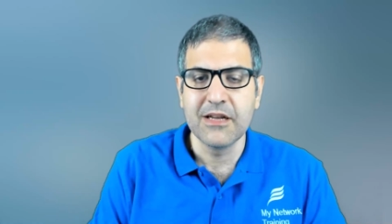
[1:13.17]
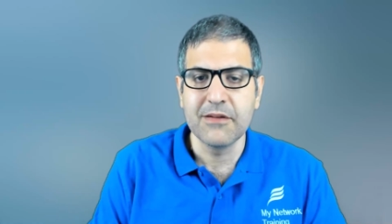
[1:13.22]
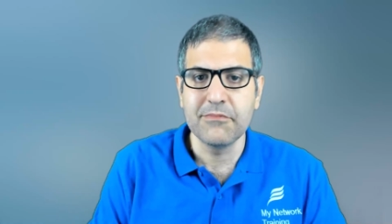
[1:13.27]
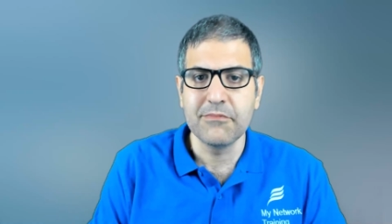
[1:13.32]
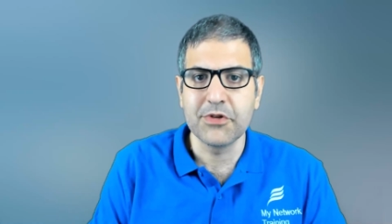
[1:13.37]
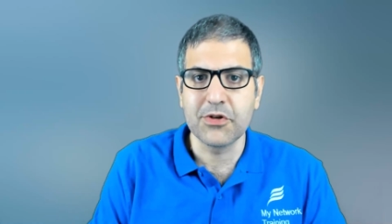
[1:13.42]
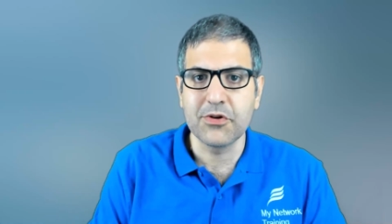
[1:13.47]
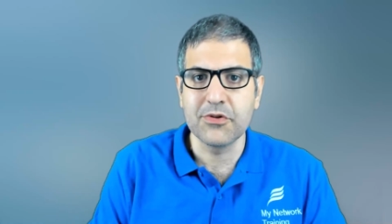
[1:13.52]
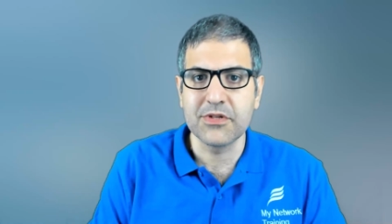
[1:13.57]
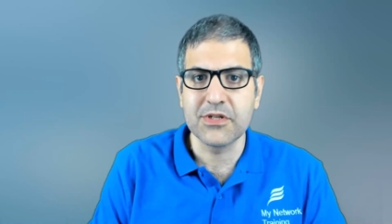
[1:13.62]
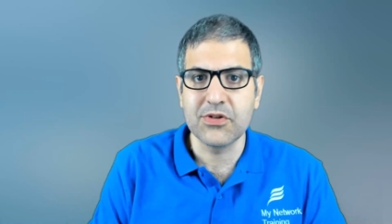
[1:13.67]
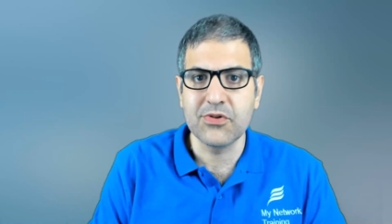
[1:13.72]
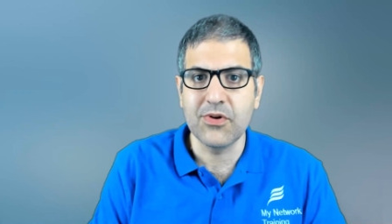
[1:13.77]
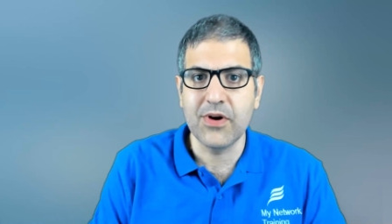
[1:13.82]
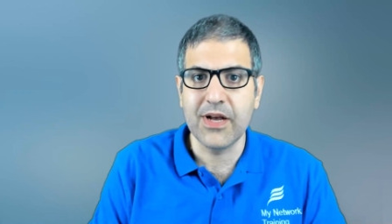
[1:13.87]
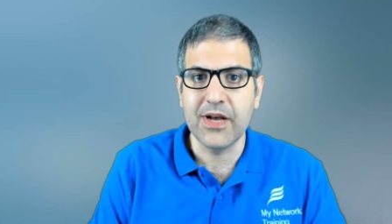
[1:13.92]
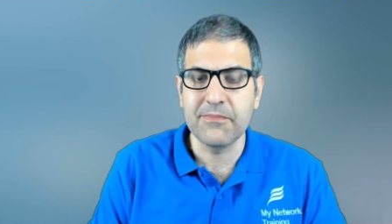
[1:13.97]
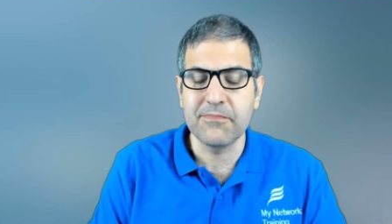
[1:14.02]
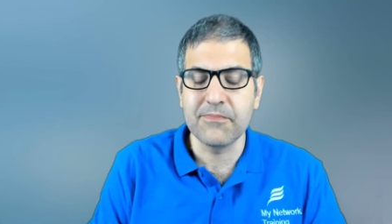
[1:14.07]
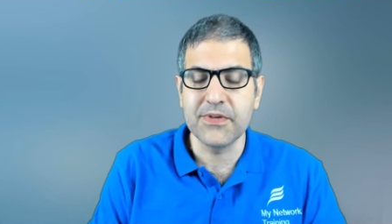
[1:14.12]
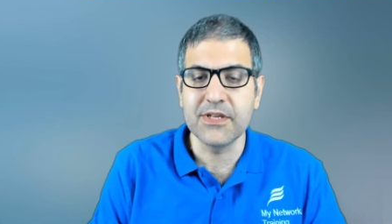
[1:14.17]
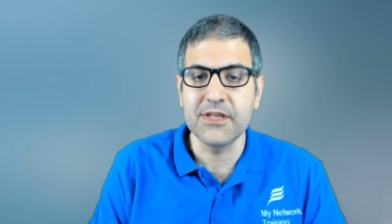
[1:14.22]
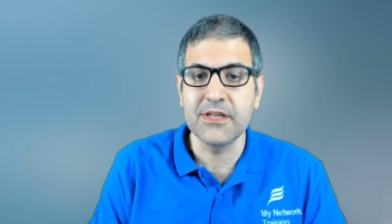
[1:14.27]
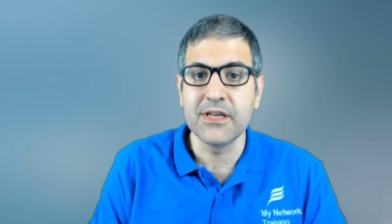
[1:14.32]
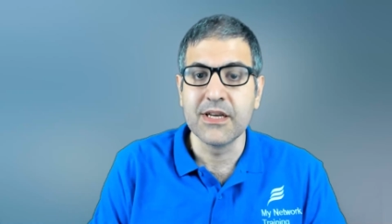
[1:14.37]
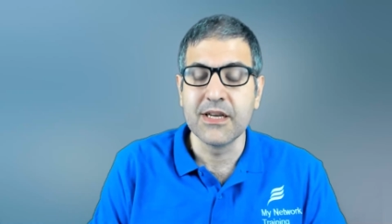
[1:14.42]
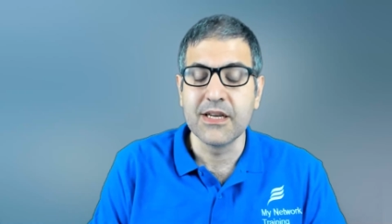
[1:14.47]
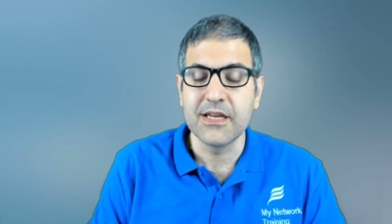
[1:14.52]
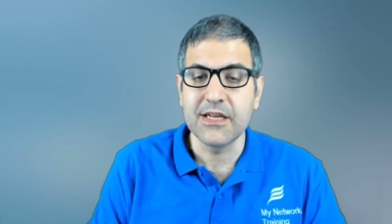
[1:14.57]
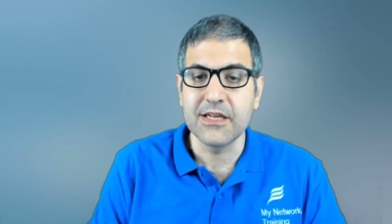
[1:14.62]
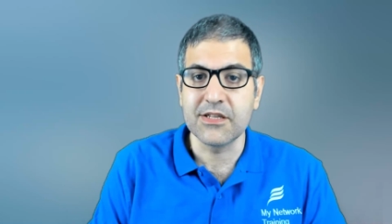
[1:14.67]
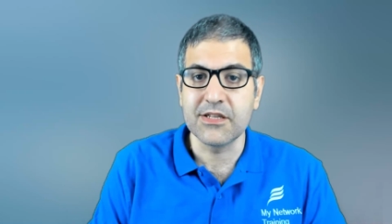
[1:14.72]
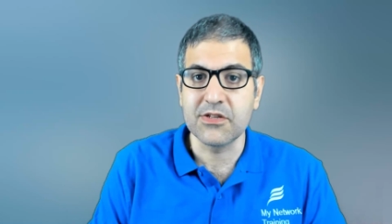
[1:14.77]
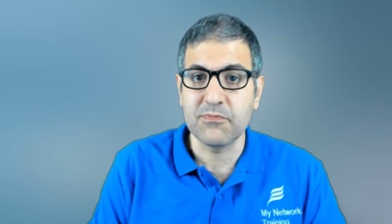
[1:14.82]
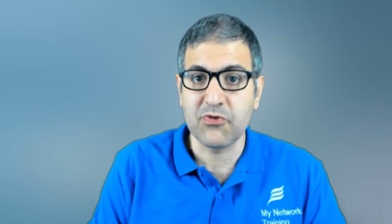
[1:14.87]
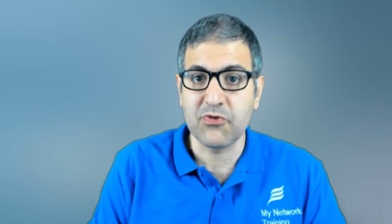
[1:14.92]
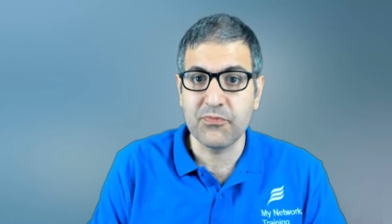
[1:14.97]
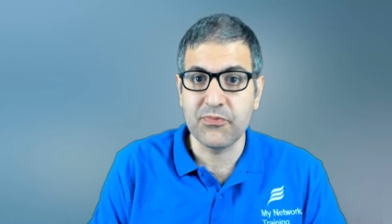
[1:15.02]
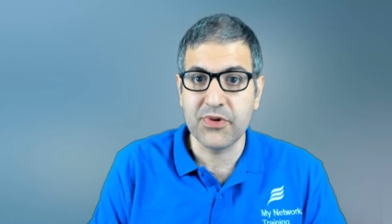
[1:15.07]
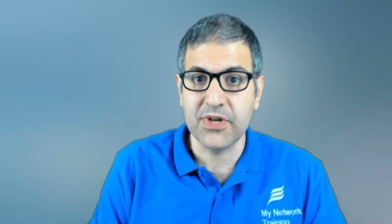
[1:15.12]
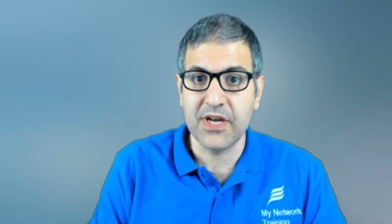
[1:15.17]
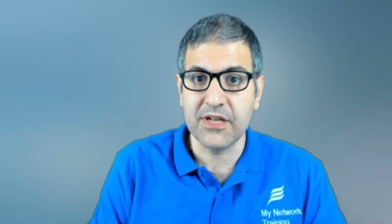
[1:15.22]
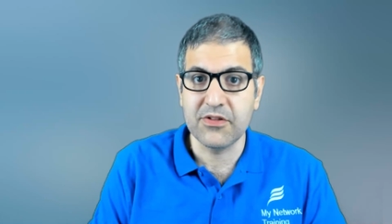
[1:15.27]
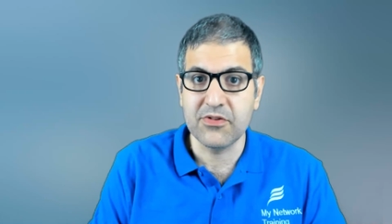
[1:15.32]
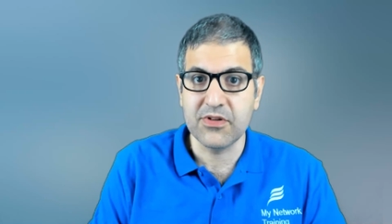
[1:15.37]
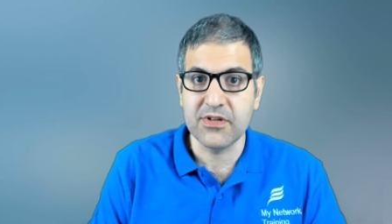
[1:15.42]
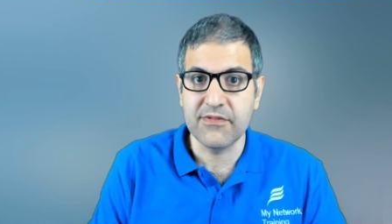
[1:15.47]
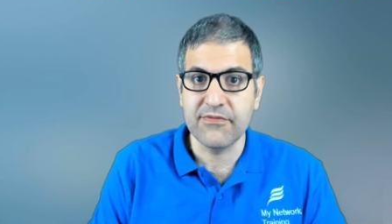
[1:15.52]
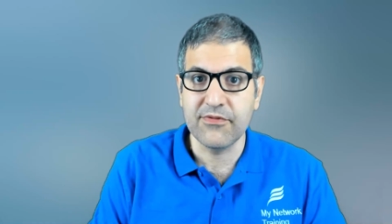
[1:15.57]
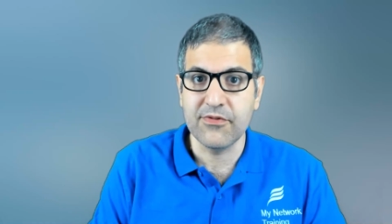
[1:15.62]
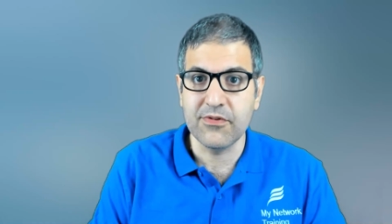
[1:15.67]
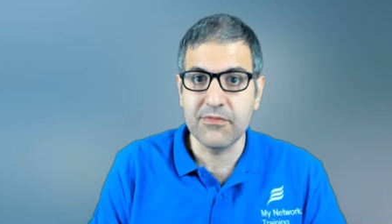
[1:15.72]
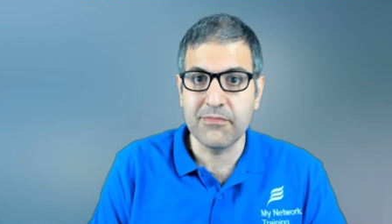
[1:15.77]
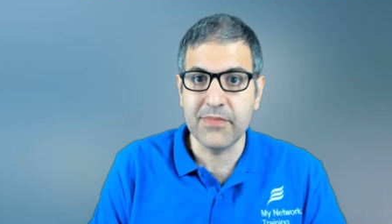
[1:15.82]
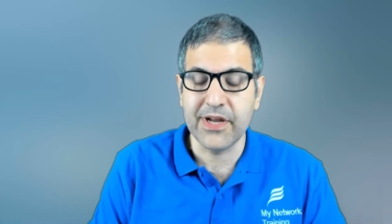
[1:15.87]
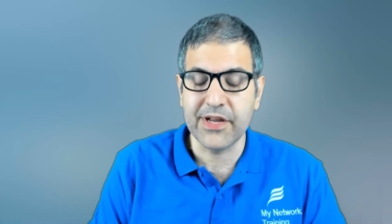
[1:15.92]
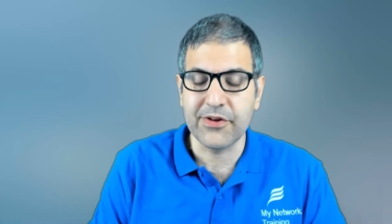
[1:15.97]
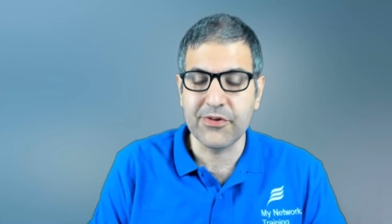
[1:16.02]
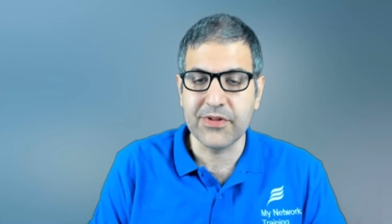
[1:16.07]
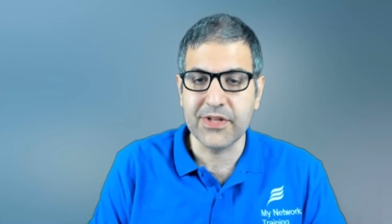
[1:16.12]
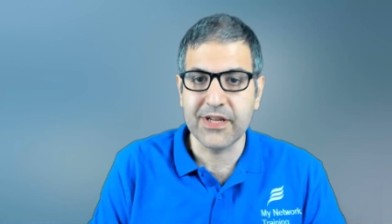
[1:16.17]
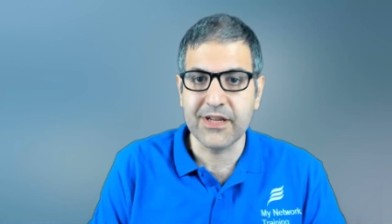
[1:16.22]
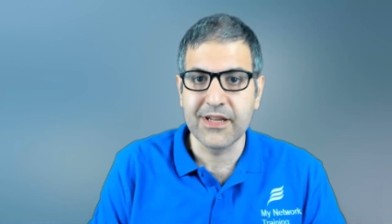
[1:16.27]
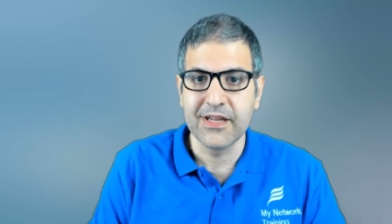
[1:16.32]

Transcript: because EOIP is proprietary for MikroTik.